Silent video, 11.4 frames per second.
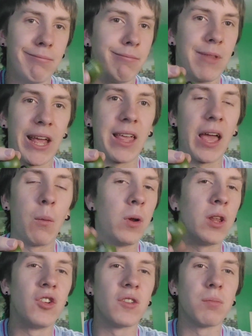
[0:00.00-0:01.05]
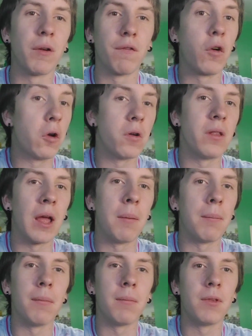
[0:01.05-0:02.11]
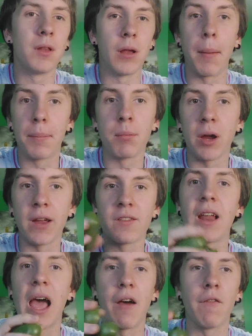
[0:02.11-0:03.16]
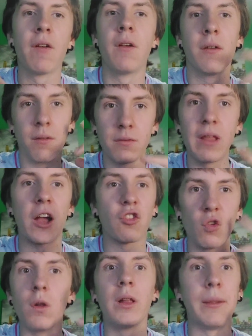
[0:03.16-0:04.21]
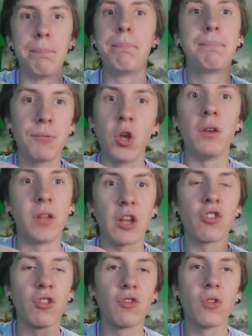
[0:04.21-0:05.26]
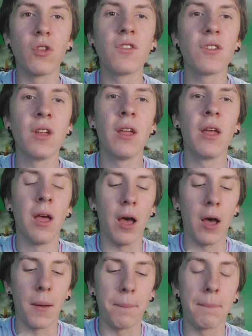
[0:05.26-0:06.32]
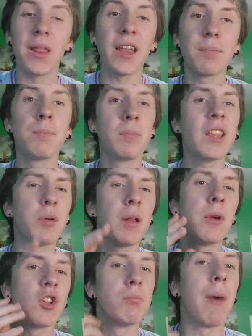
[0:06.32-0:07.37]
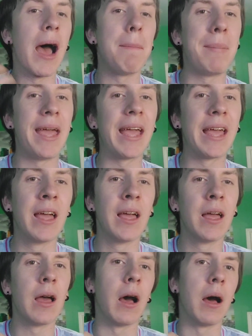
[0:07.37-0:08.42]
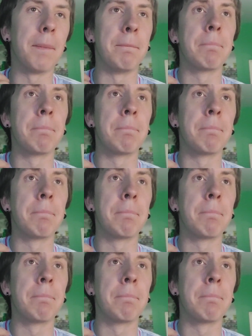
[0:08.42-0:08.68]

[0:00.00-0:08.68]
Like, I would have just preferred them to up the price and have actually good touch controls. But that's pretty much my big I'm